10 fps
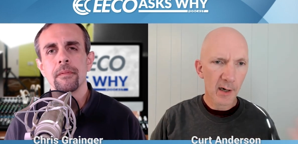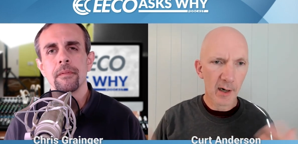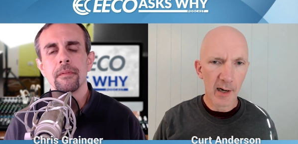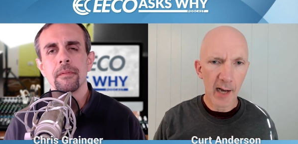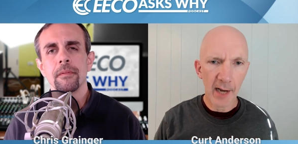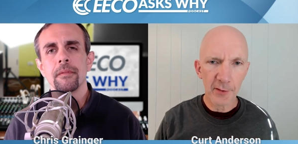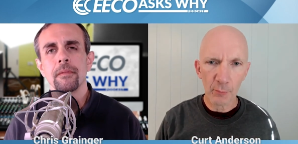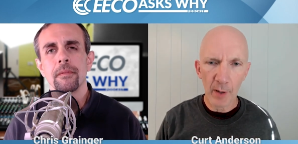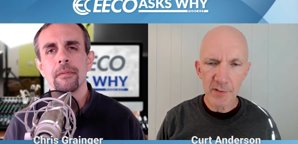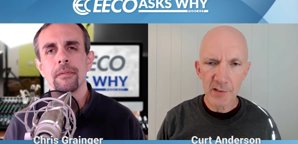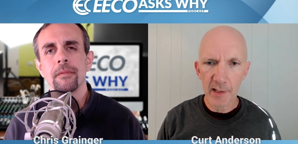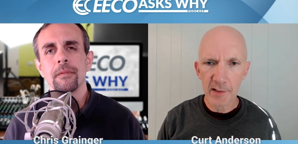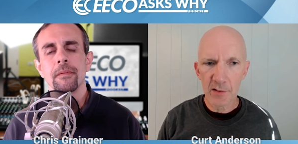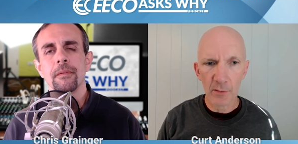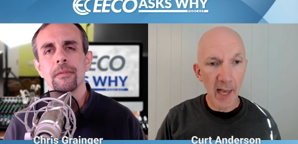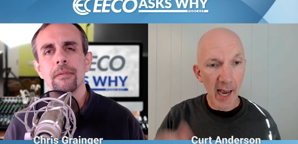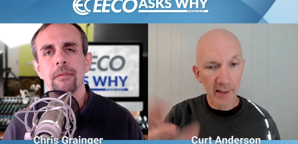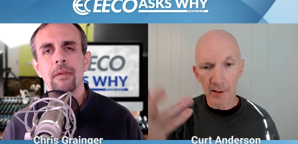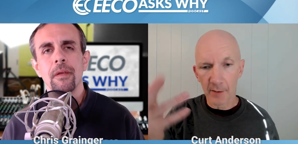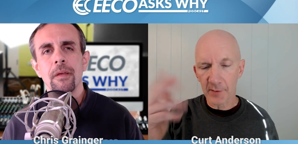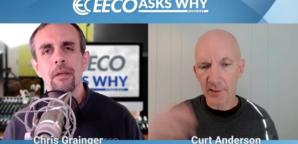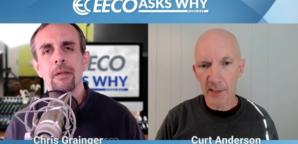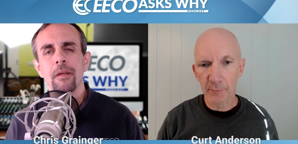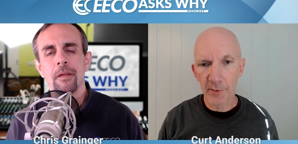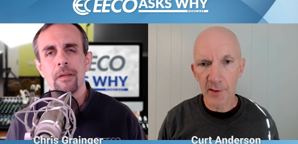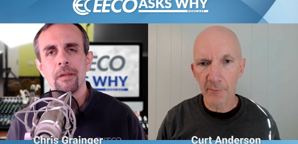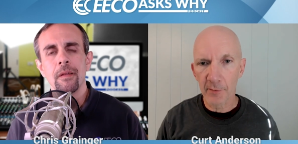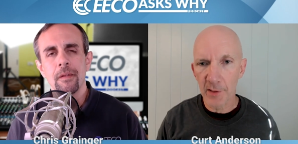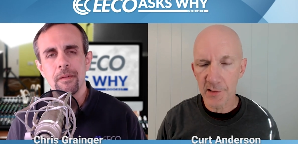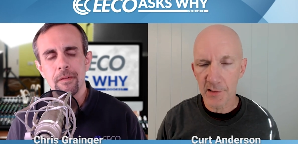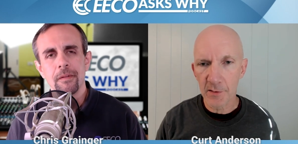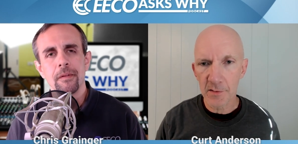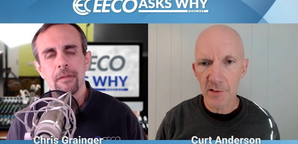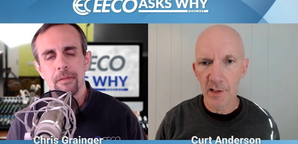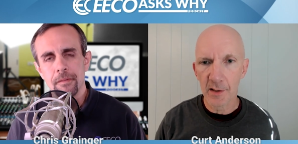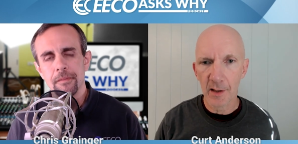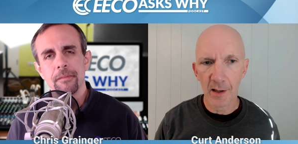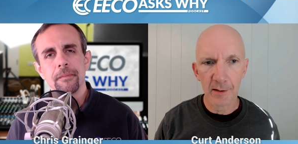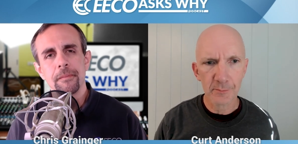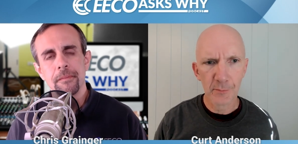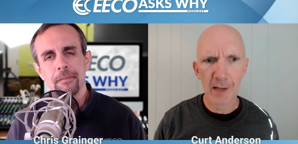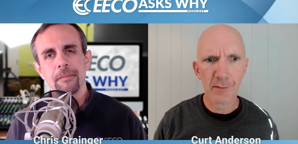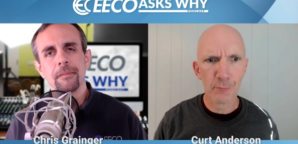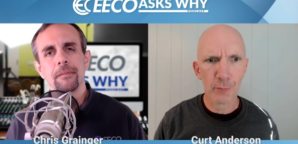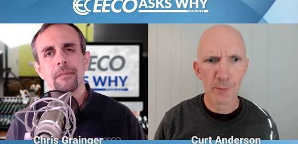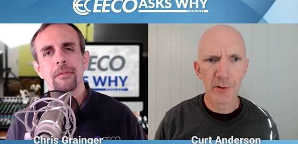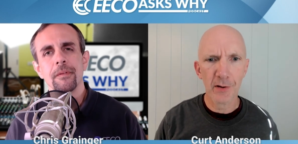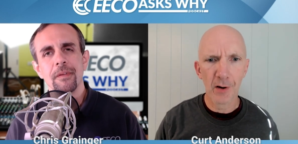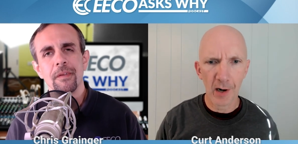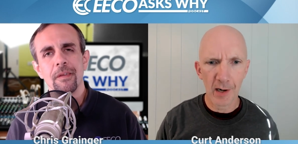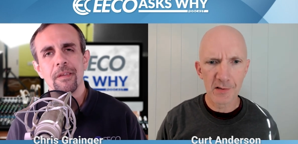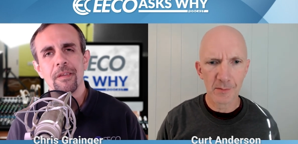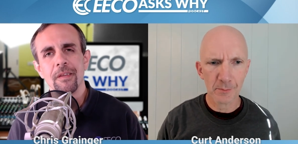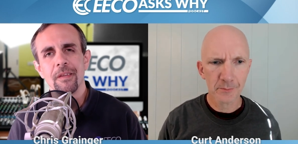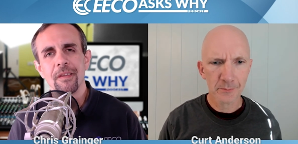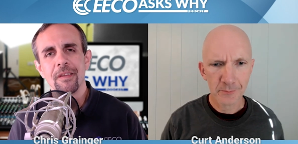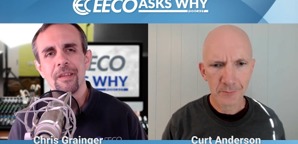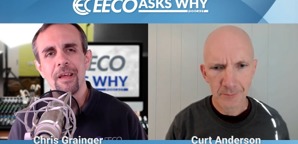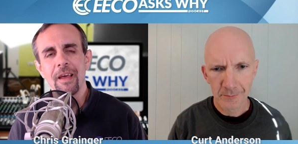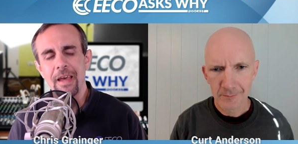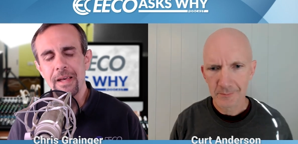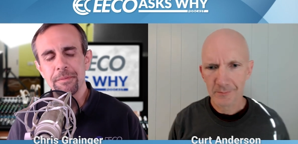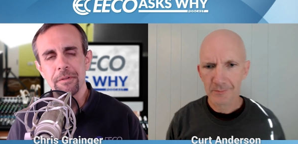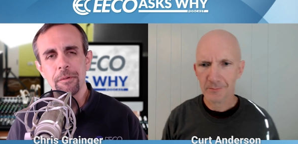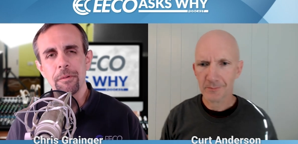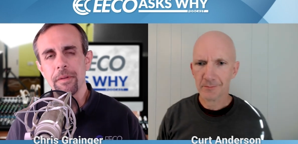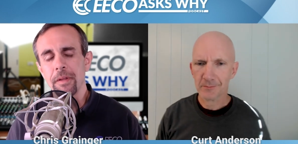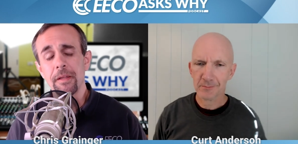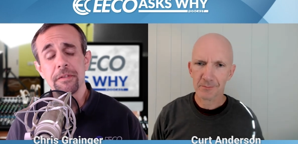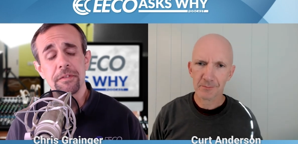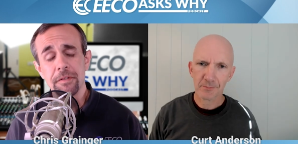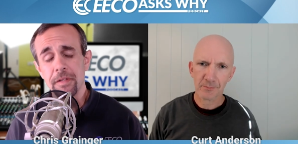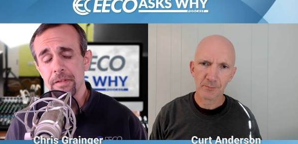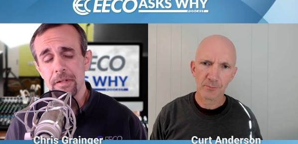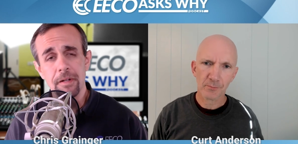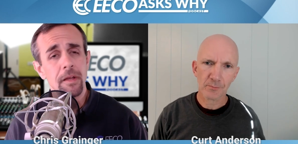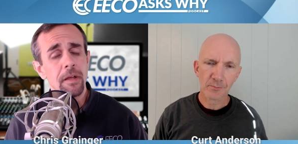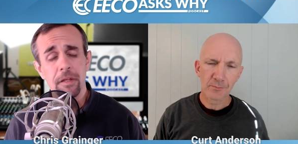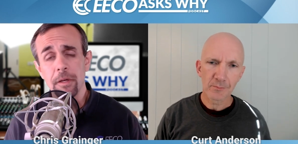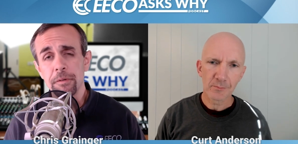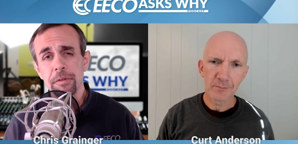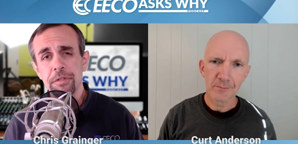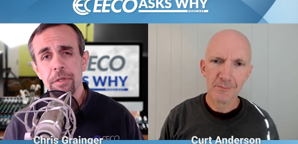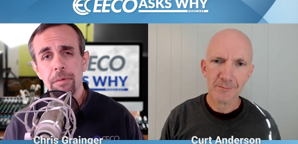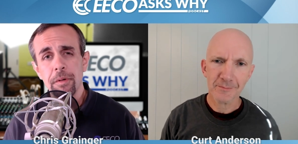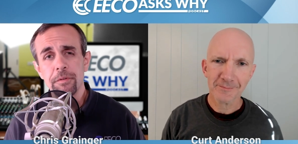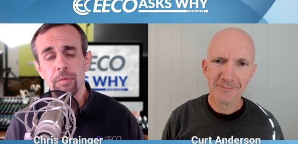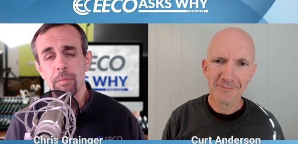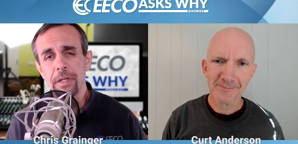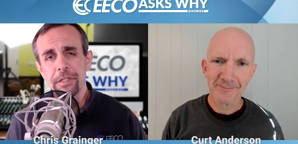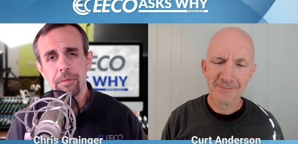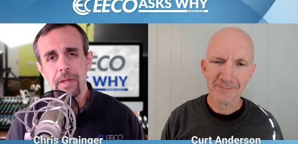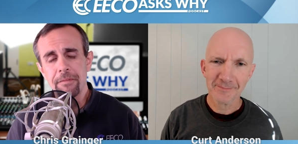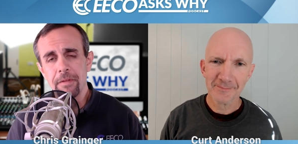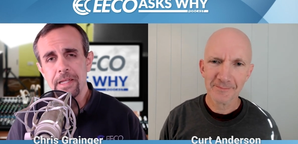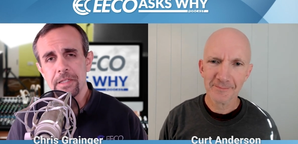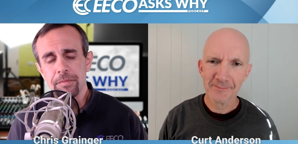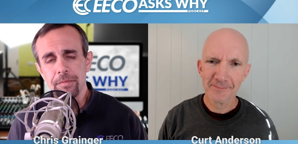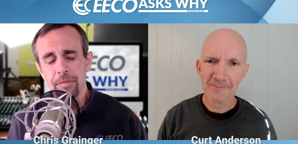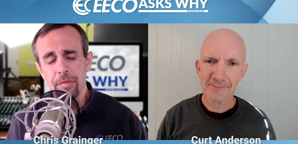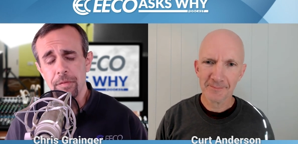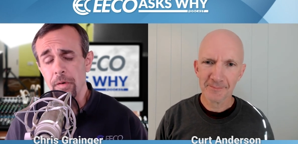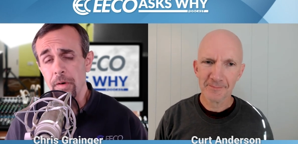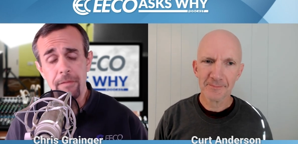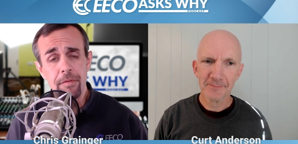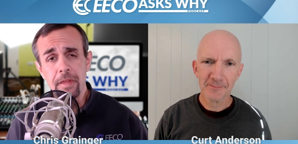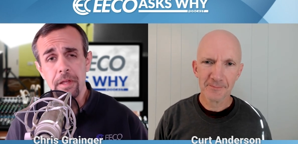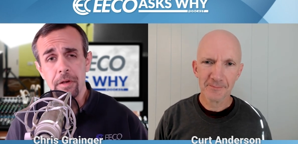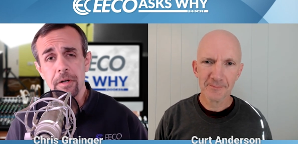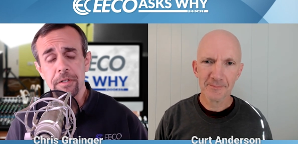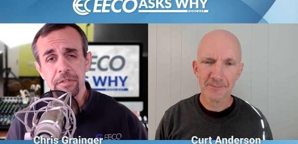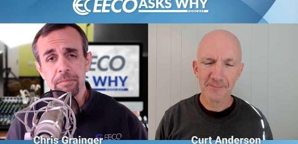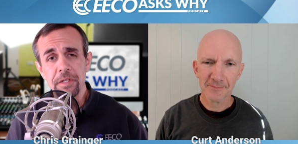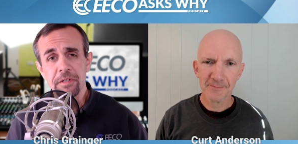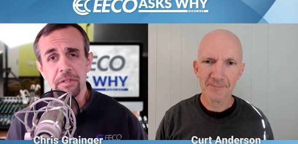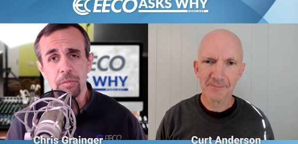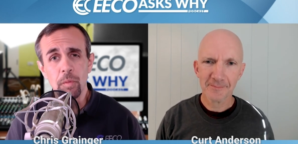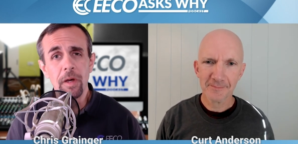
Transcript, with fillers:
Speaker 1: uh, on your website. So yeah, I'd love to connect with any of your listeners, and uh, that would be awesome.
Speaker 2: Absolutely. And listeners out there, go to the show notes. We'll make sure we have links for everything Kurt just mentioned, as